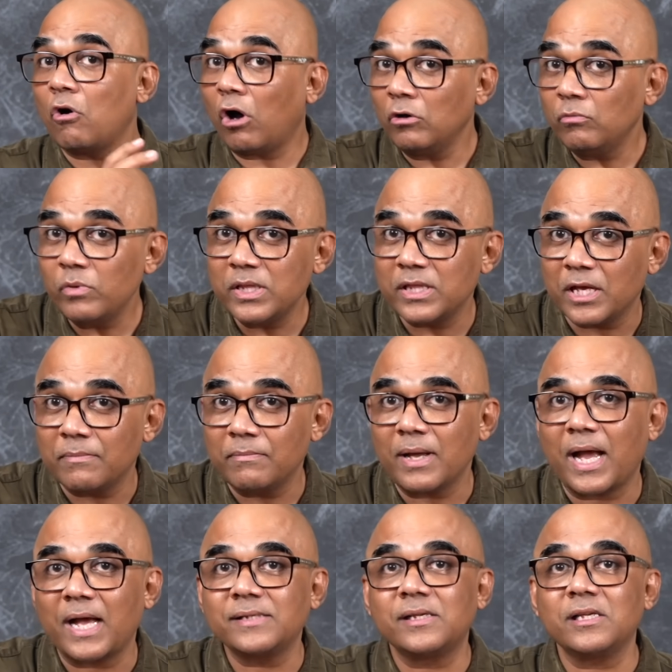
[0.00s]
gone with them
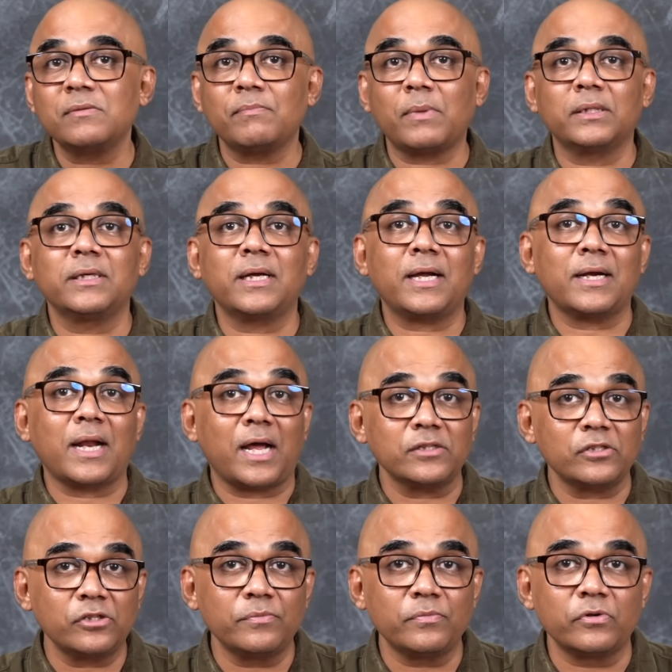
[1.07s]
as his mother had
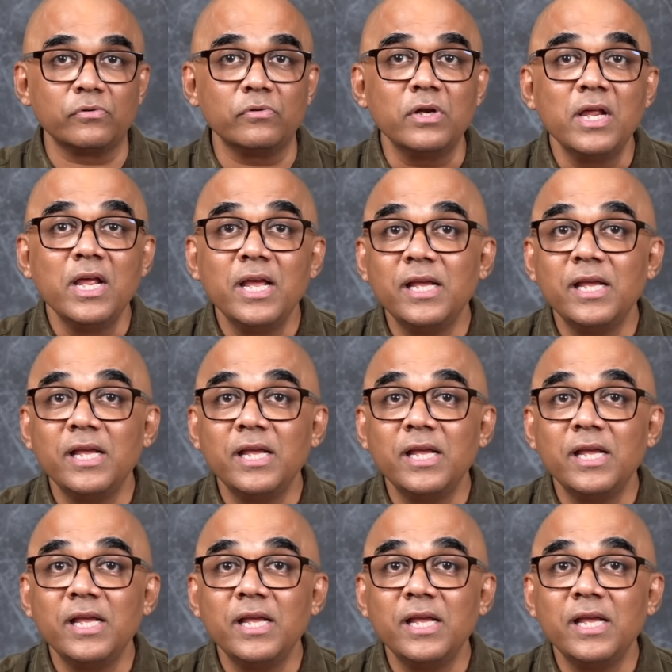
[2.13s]
asked him to,